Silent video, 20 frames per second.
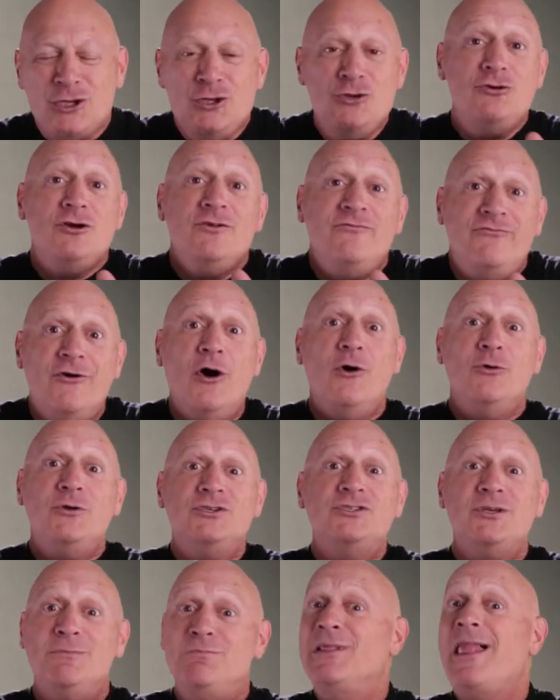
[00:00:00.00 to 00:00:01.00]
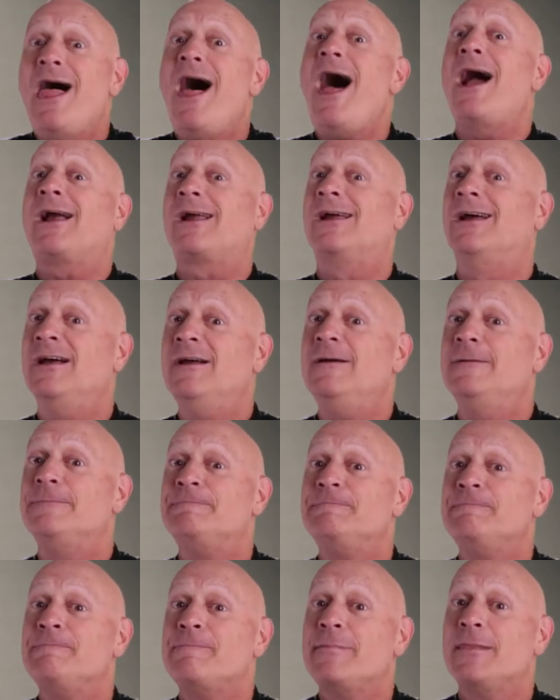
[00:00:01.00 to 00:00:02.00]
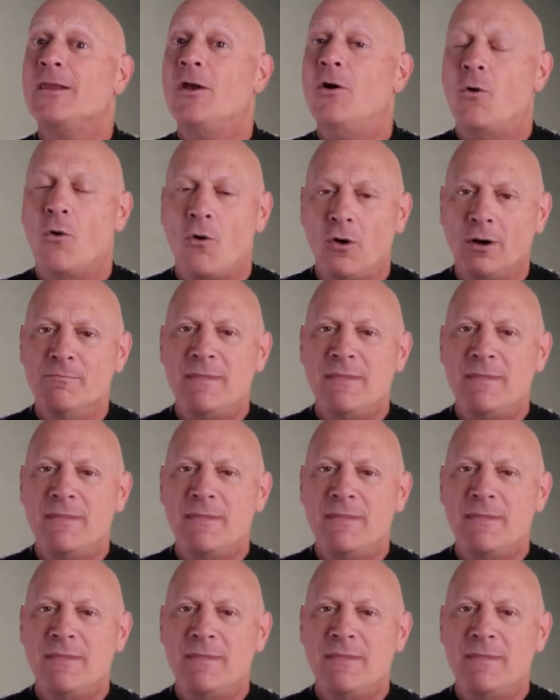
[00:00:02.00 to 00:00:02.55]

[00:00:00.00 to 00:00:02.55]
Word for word: You could vote as a block, huh? Or